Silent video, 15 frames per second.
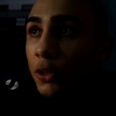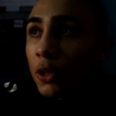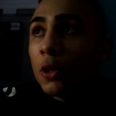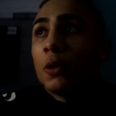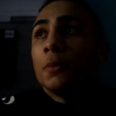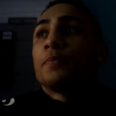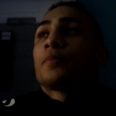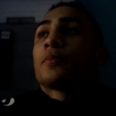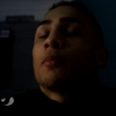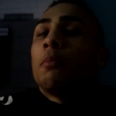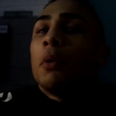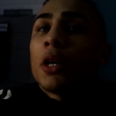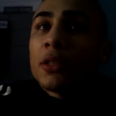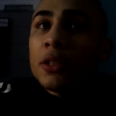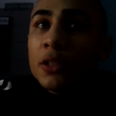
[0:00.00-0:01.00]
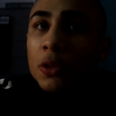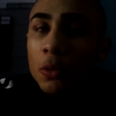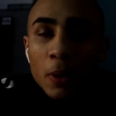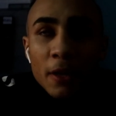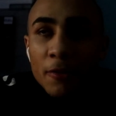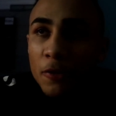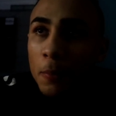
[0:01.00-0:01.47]
So boxing's
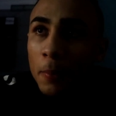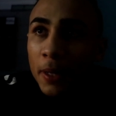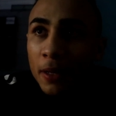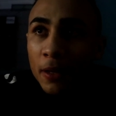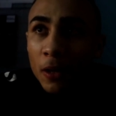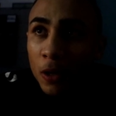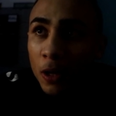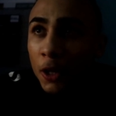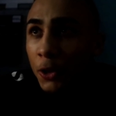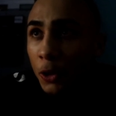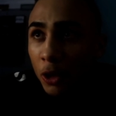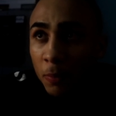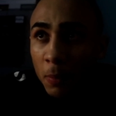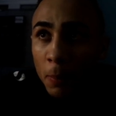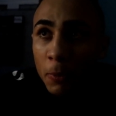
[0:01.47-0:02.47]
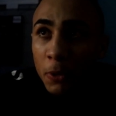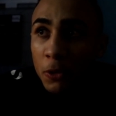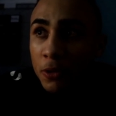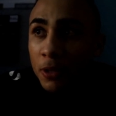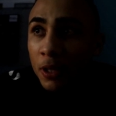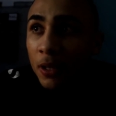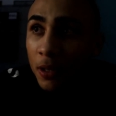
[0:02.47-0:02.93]
a way for me. You know, I do love my
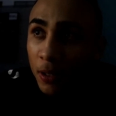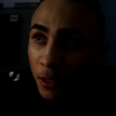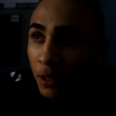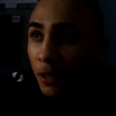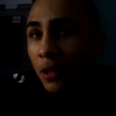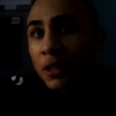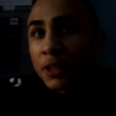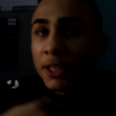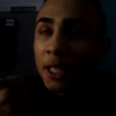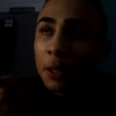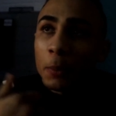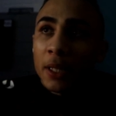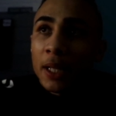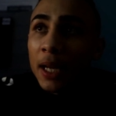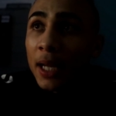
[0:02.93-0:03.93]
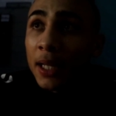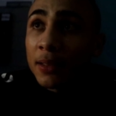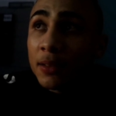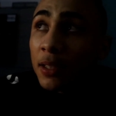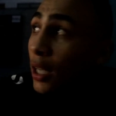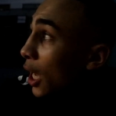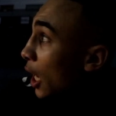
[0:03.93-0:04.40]
music, chilling with the
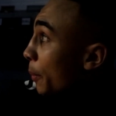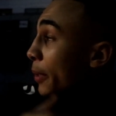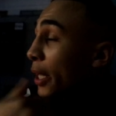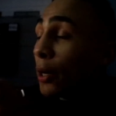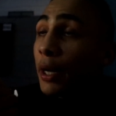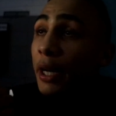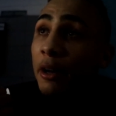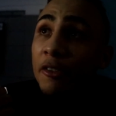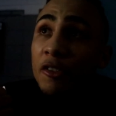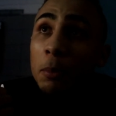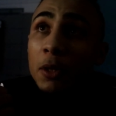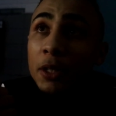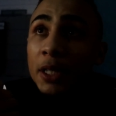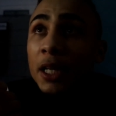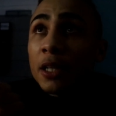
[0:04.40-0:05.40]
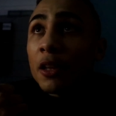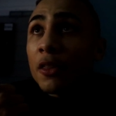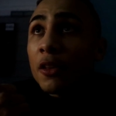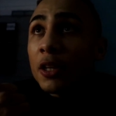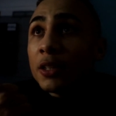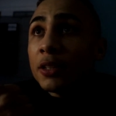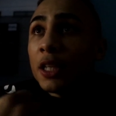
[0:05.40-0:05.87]
lads. I'm down here every Monday to
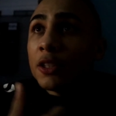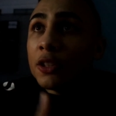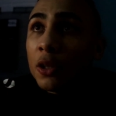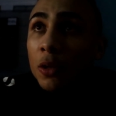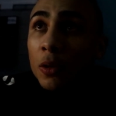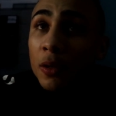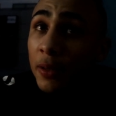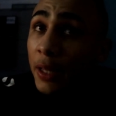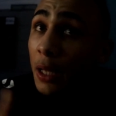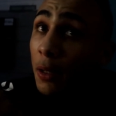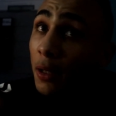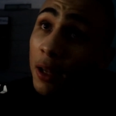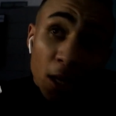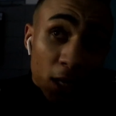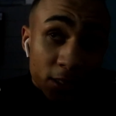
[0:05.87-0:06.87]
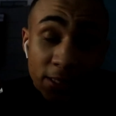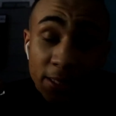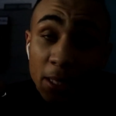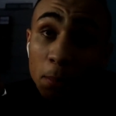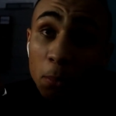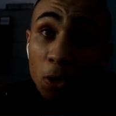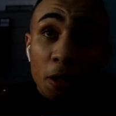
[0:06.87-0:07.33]
Thursday, so I see
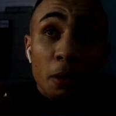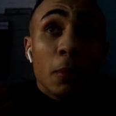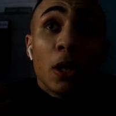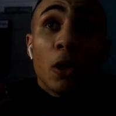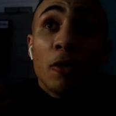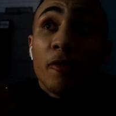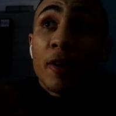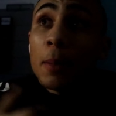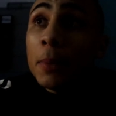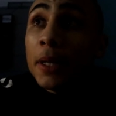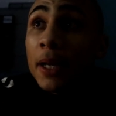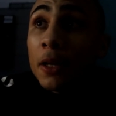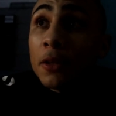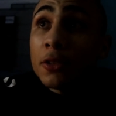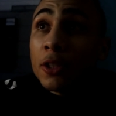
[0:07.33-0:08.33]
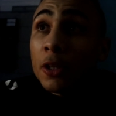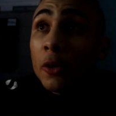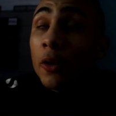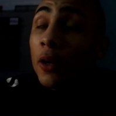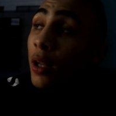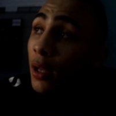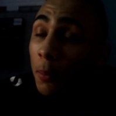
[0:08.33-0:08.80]
them more than my own family now.
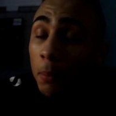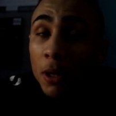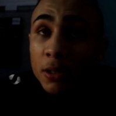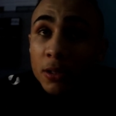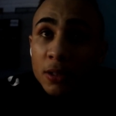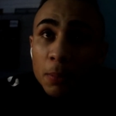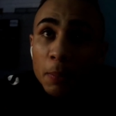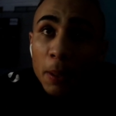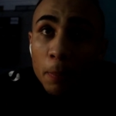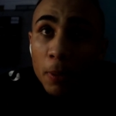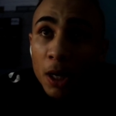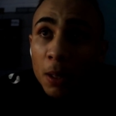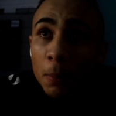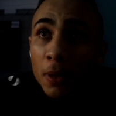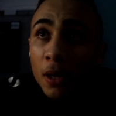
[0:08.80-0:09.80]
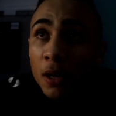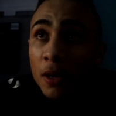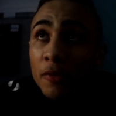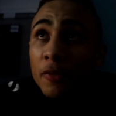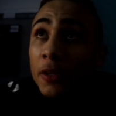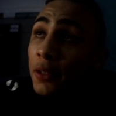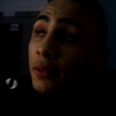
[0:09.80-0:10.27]
So boxing's a big part of my
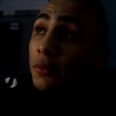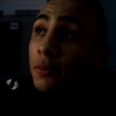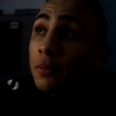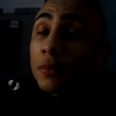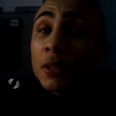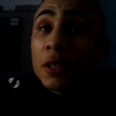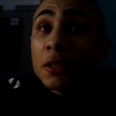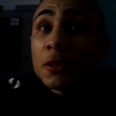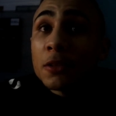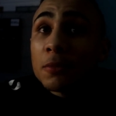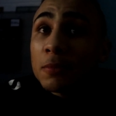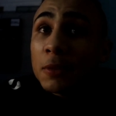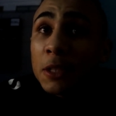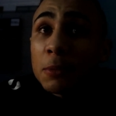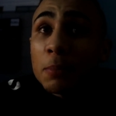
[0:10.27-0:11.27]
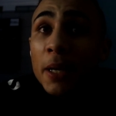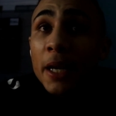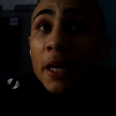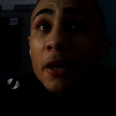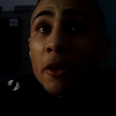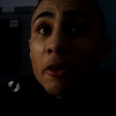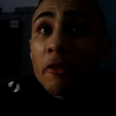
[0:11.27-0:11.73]
life, and it's
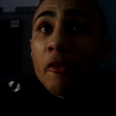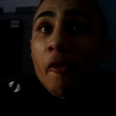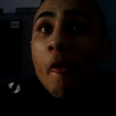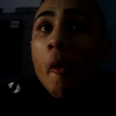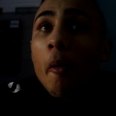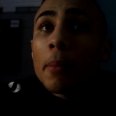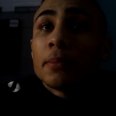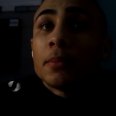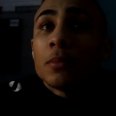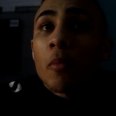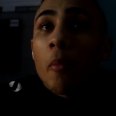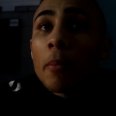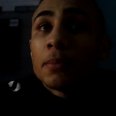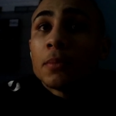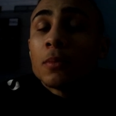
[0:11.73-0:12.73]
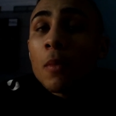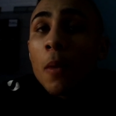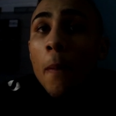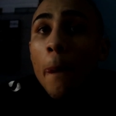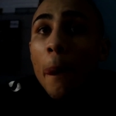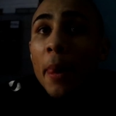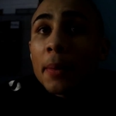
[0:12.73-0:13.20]
paying off. So are you the only one in
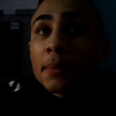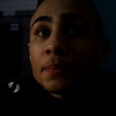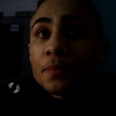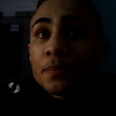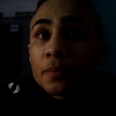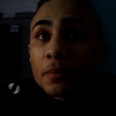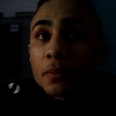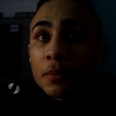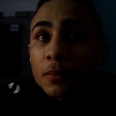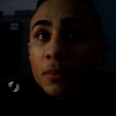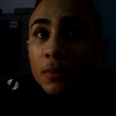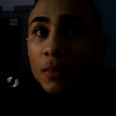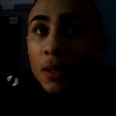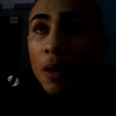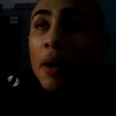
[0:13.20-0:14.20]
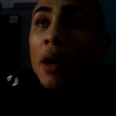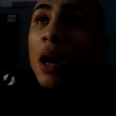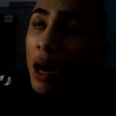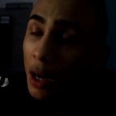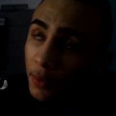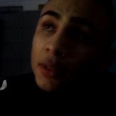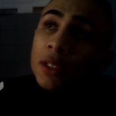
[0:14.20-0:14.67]
your family? You've got brothers,
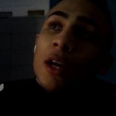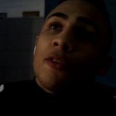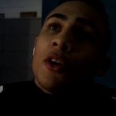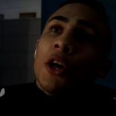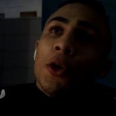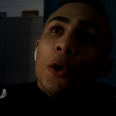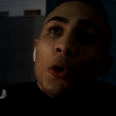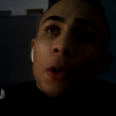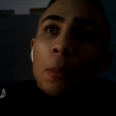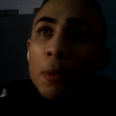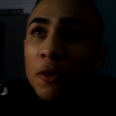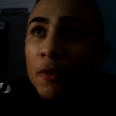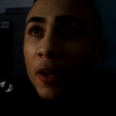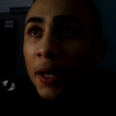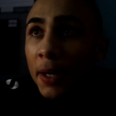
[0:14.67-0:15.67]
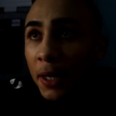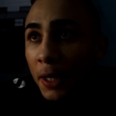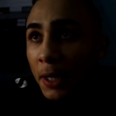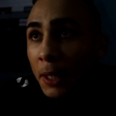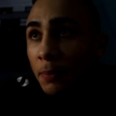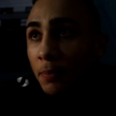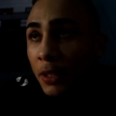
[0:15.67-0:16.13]
sisters? I've got an older
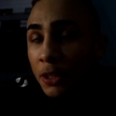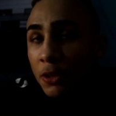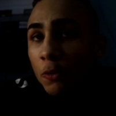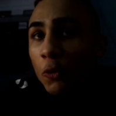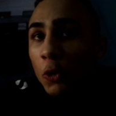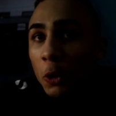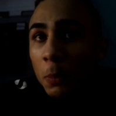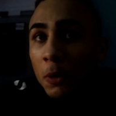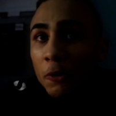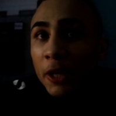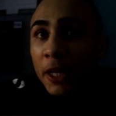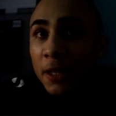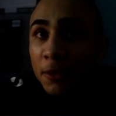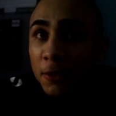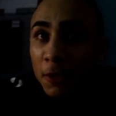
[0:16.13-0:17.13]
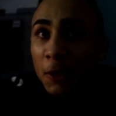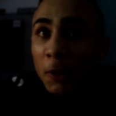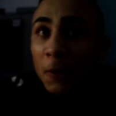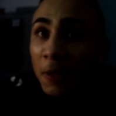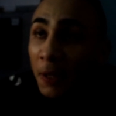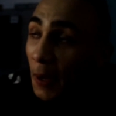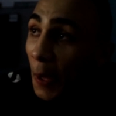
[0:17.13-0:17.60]
brother. He's a Royal Marine,
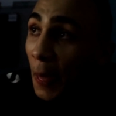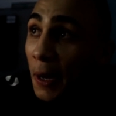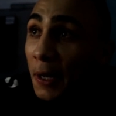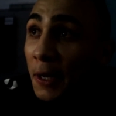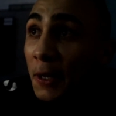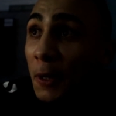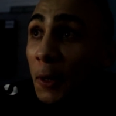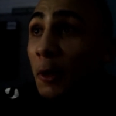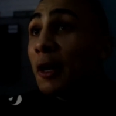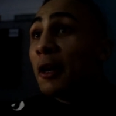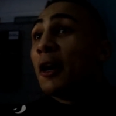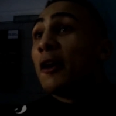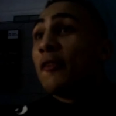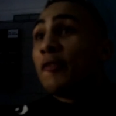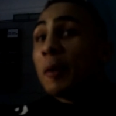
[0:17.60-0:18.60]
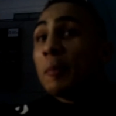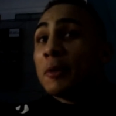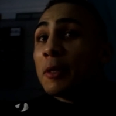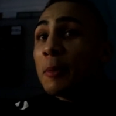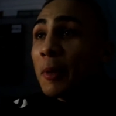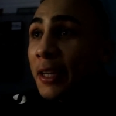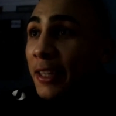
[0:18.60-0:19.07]
so you know, our
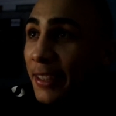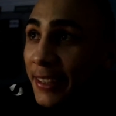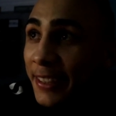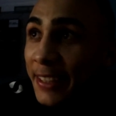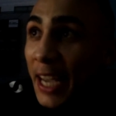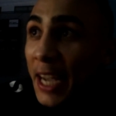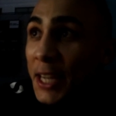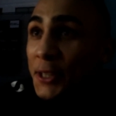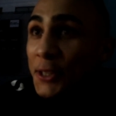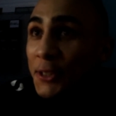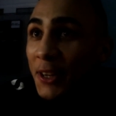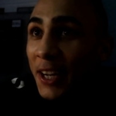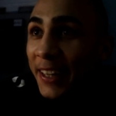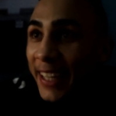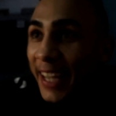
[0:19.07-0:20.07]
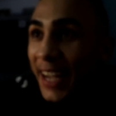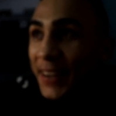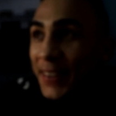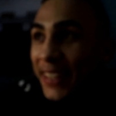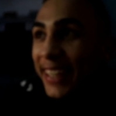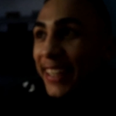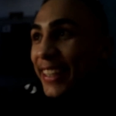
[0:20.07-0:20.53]
family's a bit dangerous around the
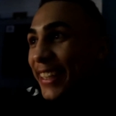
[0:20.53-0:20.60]
area.